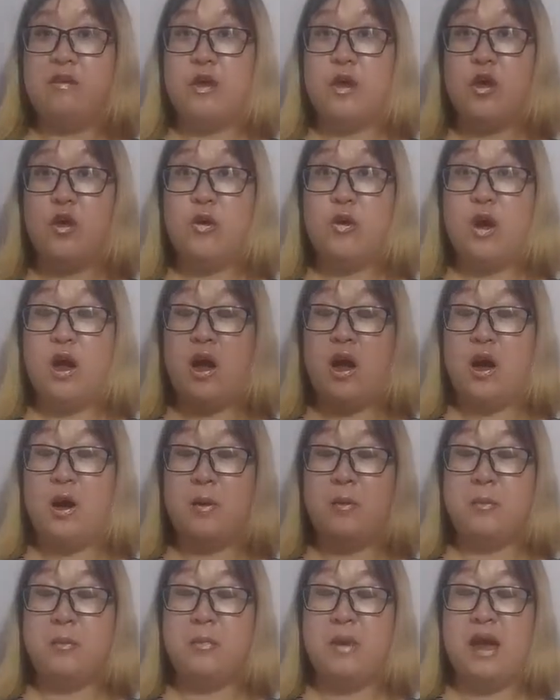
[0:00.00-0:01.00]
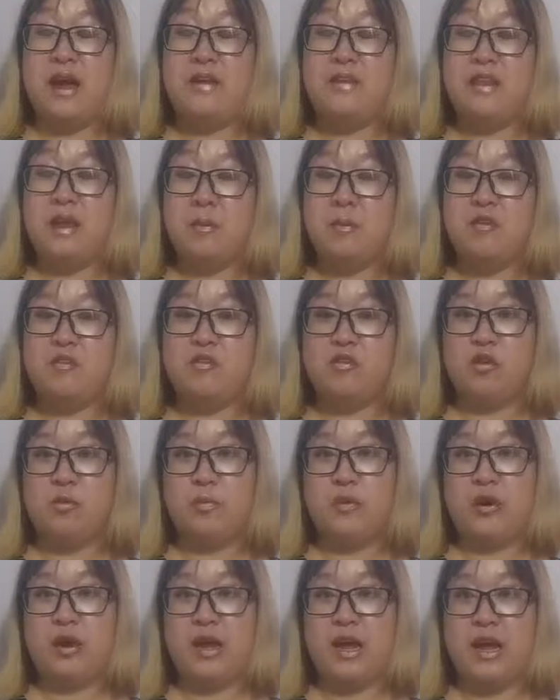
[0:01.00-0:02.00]
Andlab and 0.8
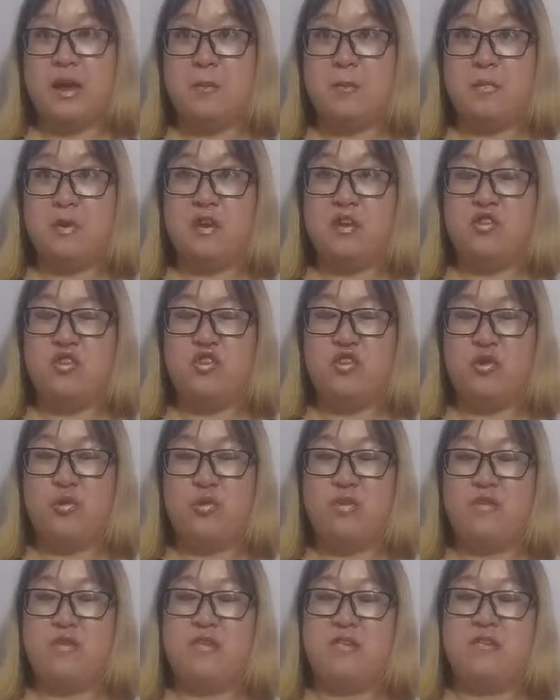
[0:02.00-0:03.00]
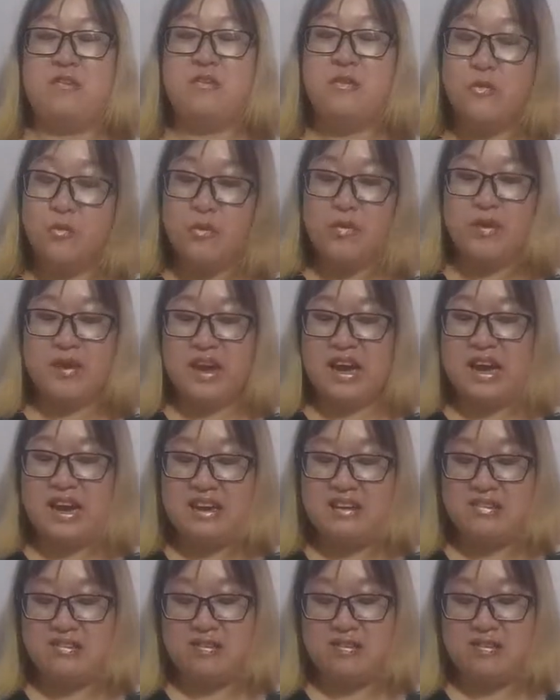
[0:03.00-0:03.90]
Malaysia was so nice.